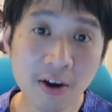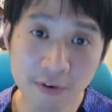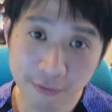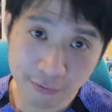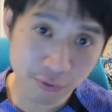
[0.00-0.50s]

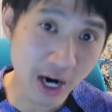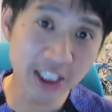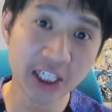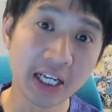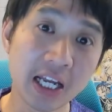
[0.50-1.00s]

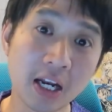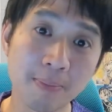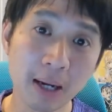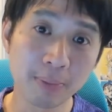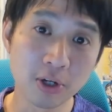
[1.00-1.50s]
thrashing in at the
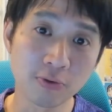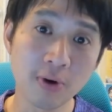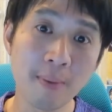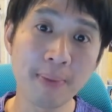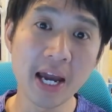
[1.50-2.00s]
back post,
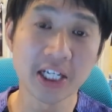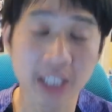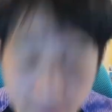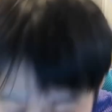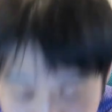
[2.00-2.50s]
rampaging,
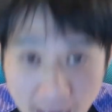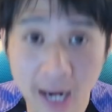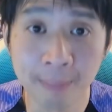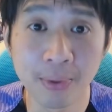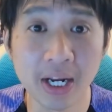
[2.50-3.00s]
and
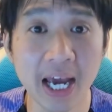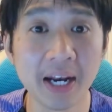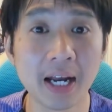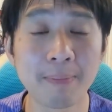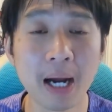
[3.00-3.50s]
bang, bullet header
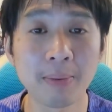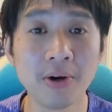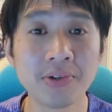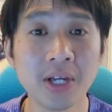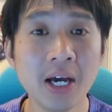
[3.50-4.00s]
at the back
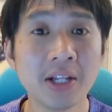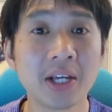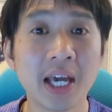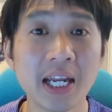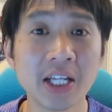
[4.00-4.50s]
post to
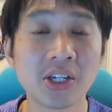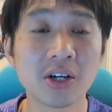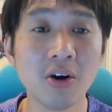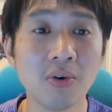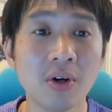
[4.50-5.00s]
get it into the
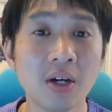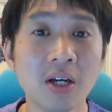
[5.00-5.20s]
goal.